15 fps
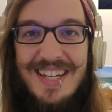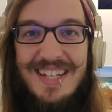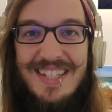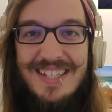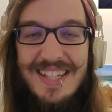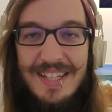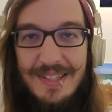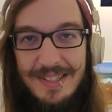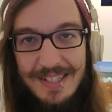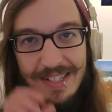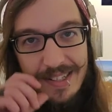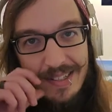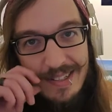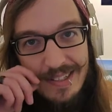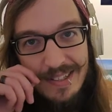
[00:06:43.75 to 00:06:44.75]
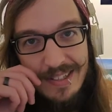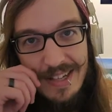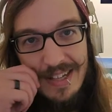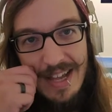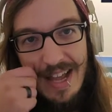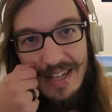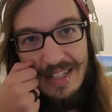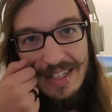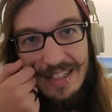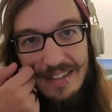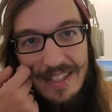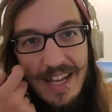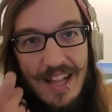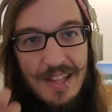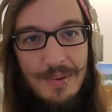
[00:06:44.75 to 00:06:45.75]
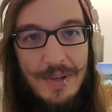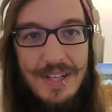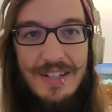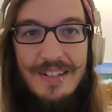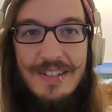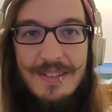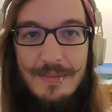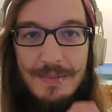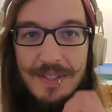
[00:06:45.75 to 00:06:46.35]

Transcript: It's like clearly Halloween or something.